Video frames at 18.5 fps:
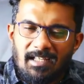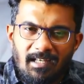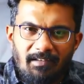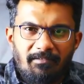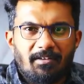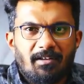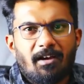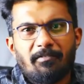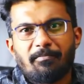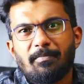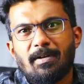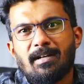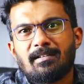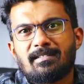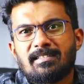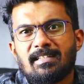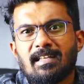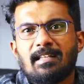We have
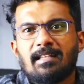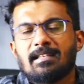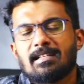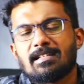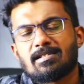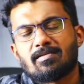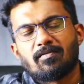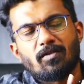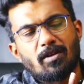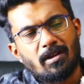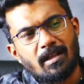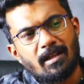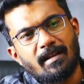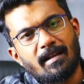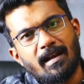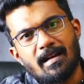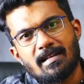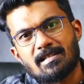been seeing this for the
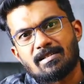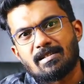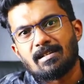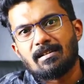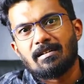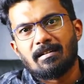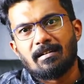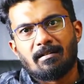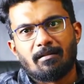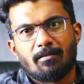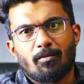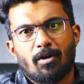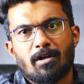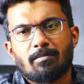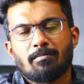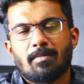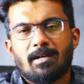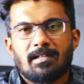last
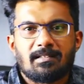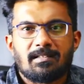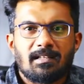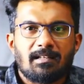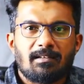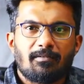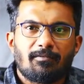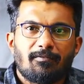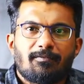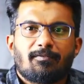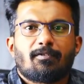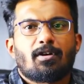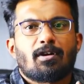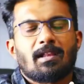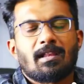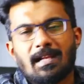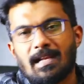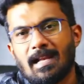1 month.
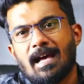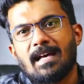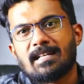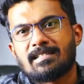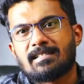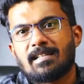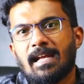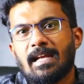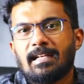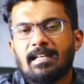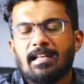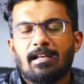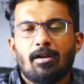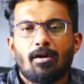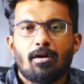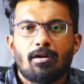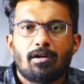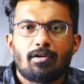For the last
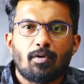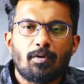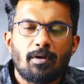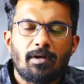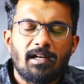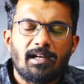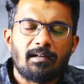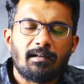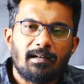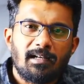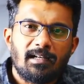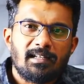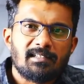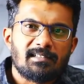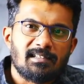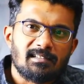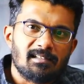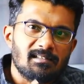18 or 20
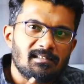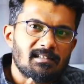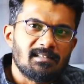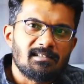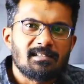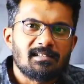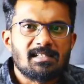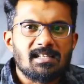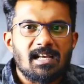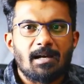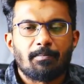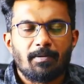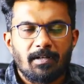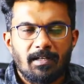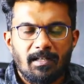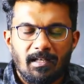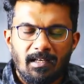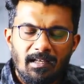trading sessions, this is
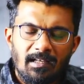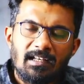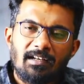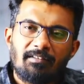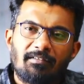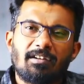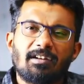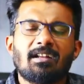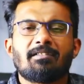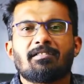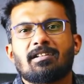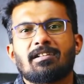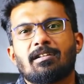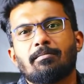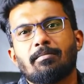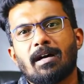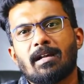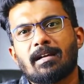happening. Whenever
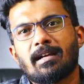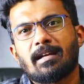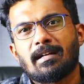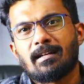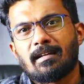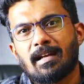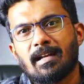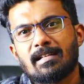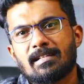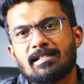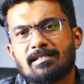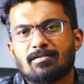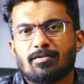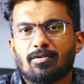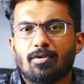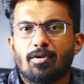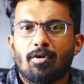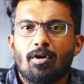the market tries
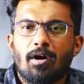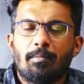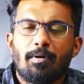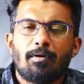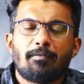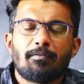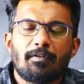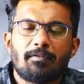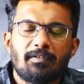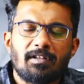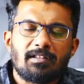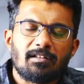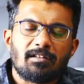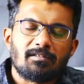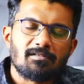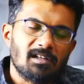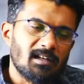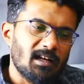to go above
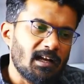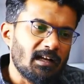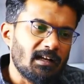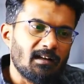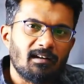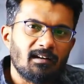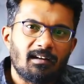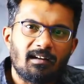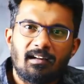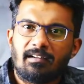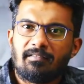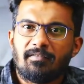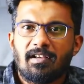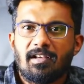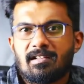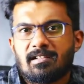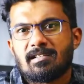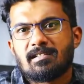15,800,
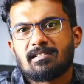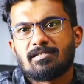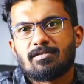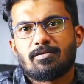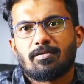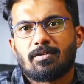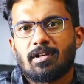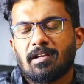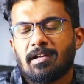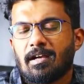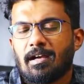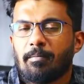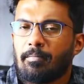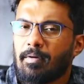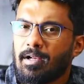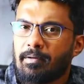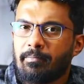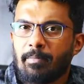VIX is shooting
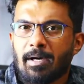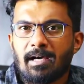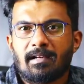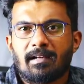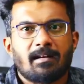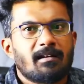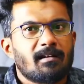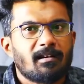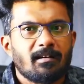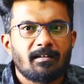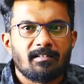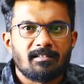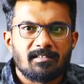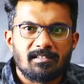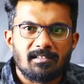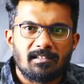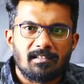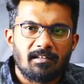up and market
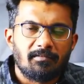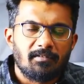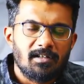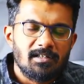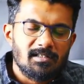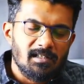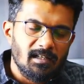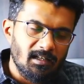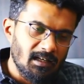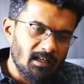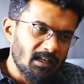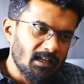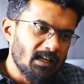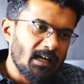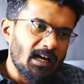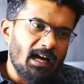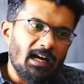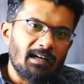is reversing.
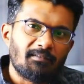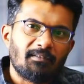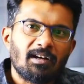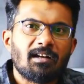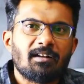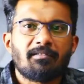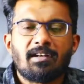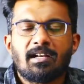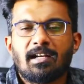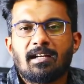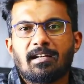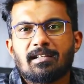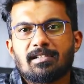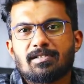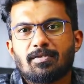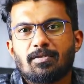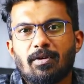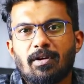And whenever it
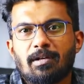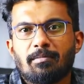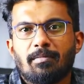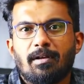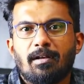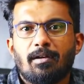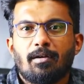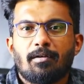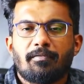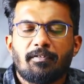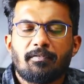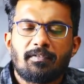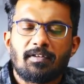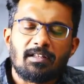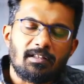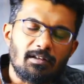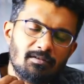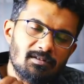is going below
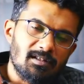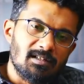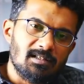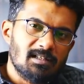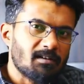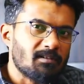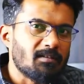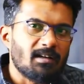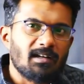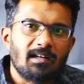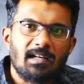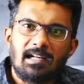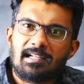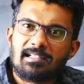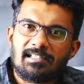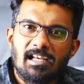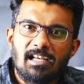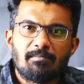
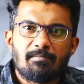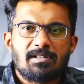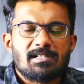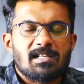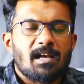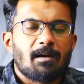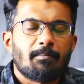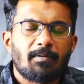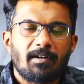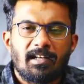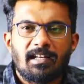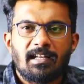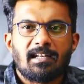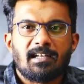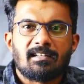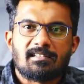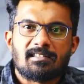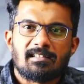15,700, same is happening,
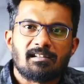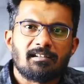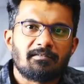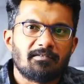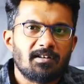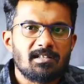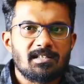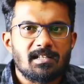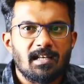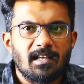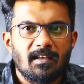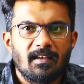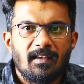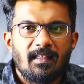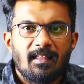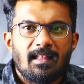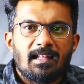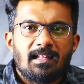it is reversing.
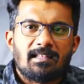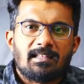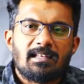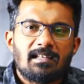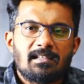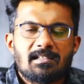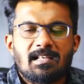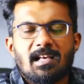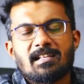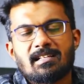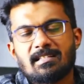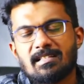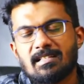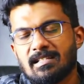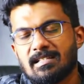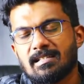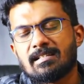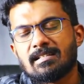This
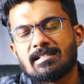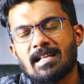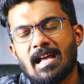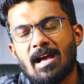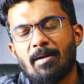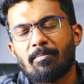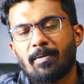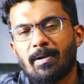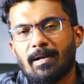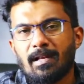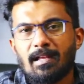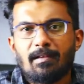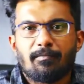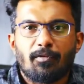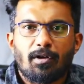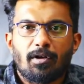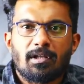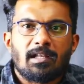is
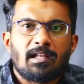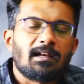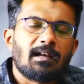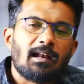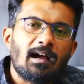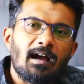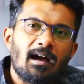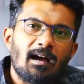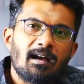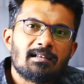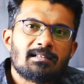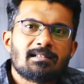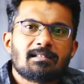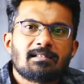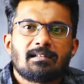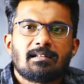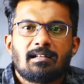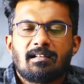happening for the
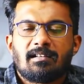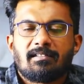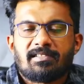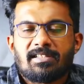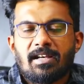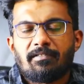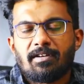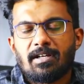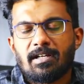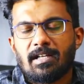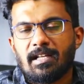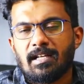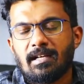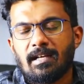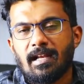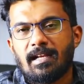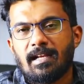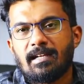last
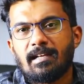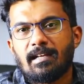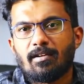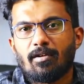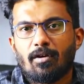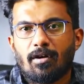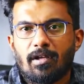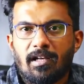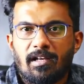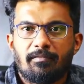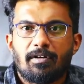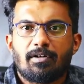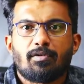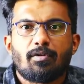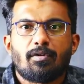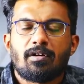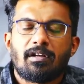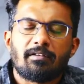17, 18 or
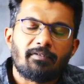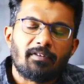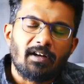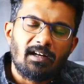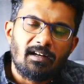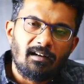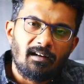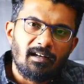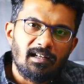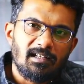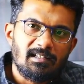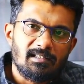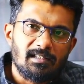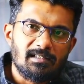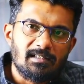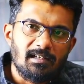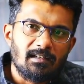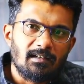even 25 trading
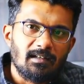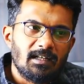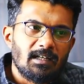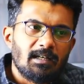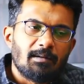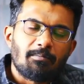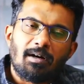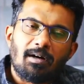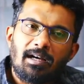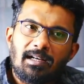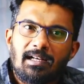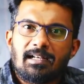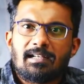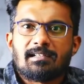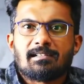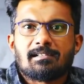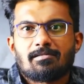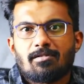session.
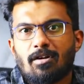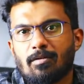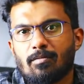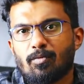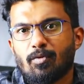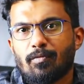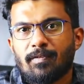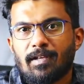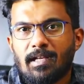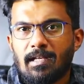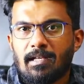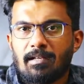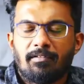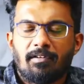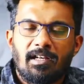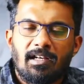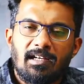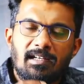Market is not moving
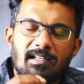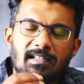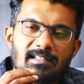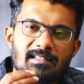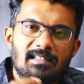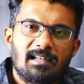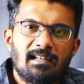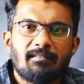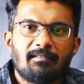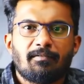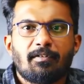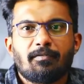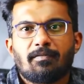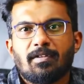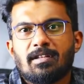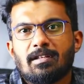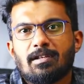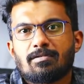anywhere, it is in
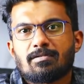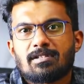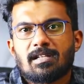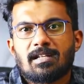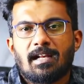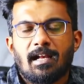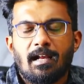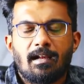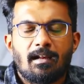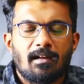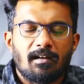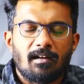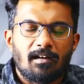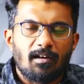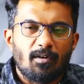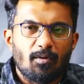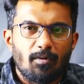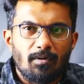
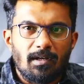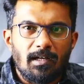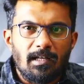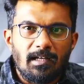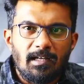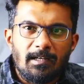15,800 only.